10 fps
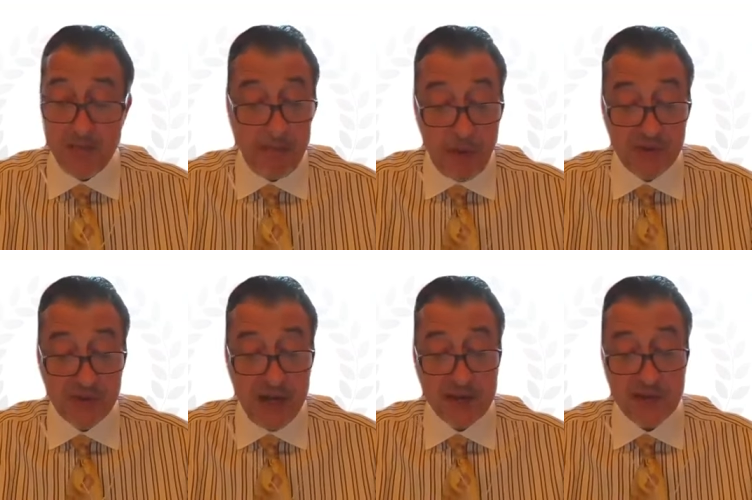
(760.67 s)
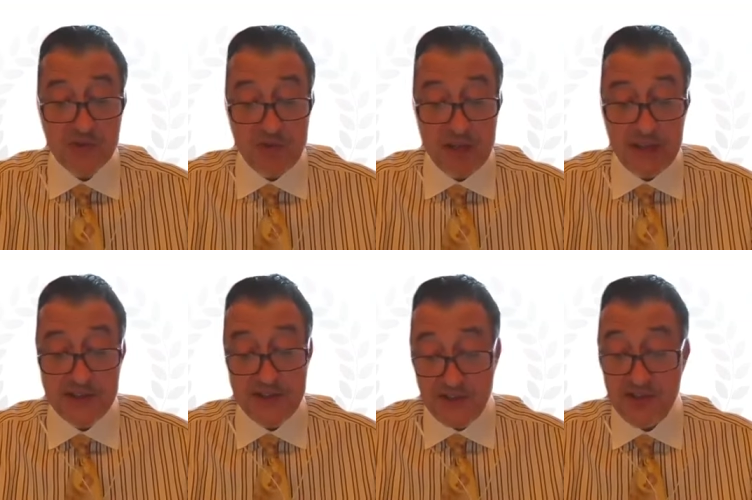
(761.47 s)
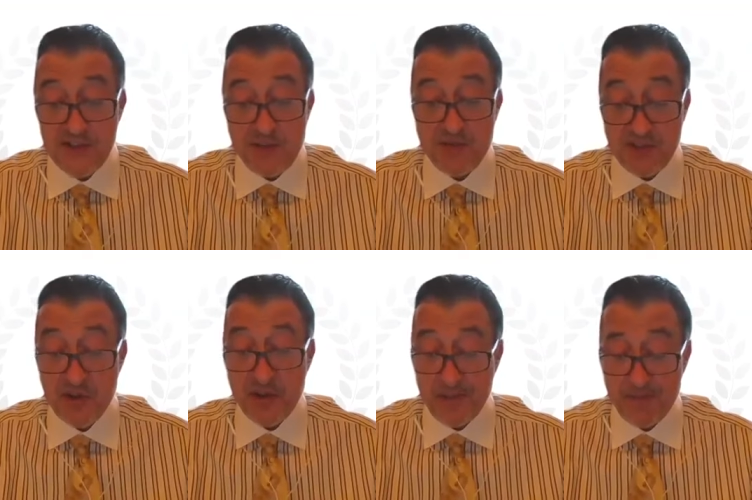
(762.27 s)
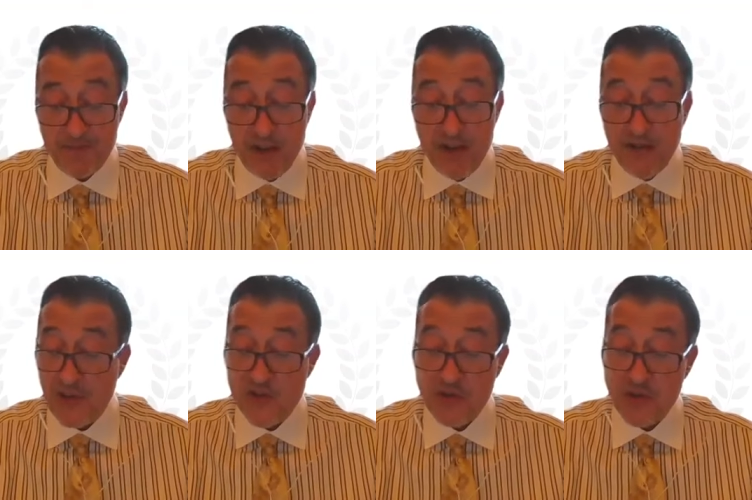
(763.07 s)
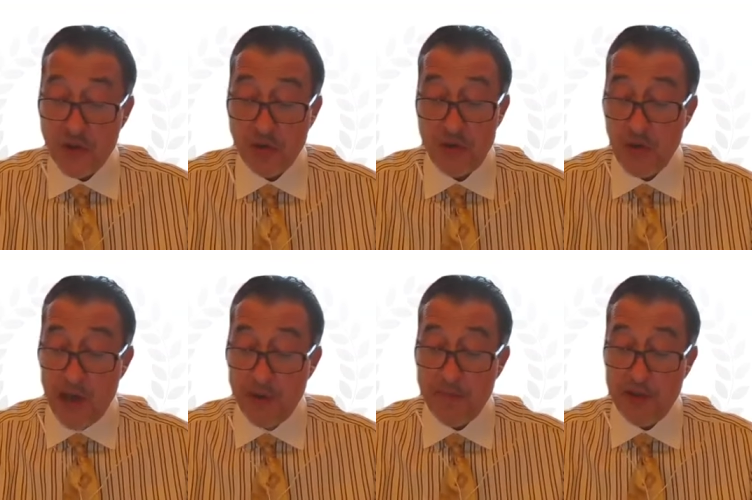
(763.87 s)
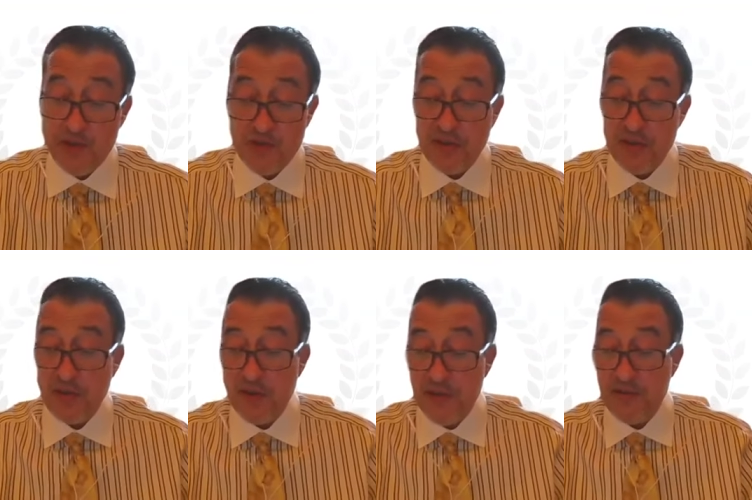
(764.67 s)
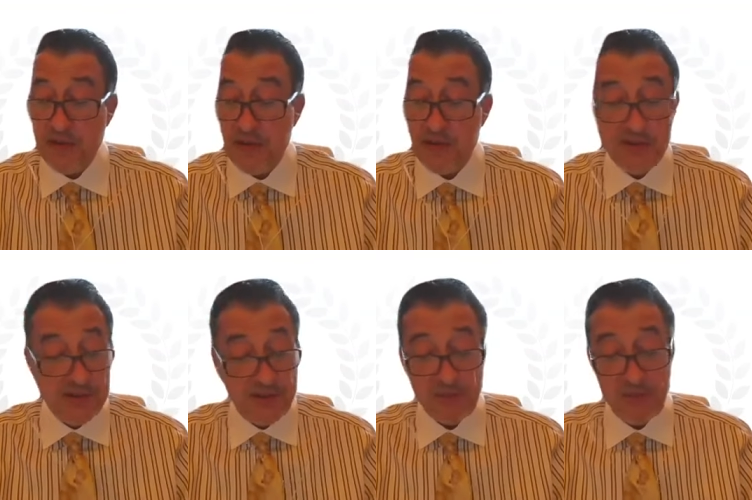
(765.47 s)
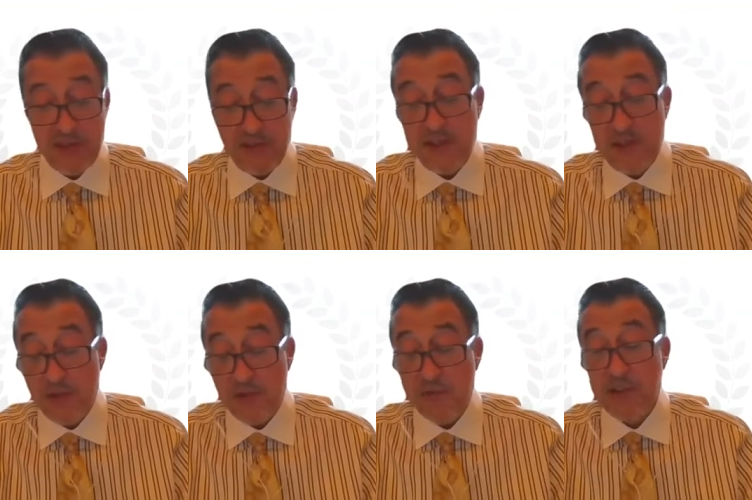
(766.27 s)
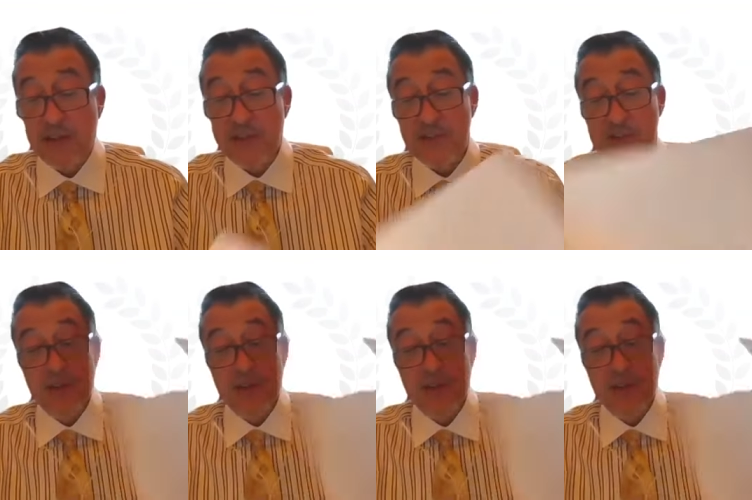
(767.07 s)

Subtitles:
Most doctors realize the system is dirty. They just don't know how much dirtier it is than they already realize.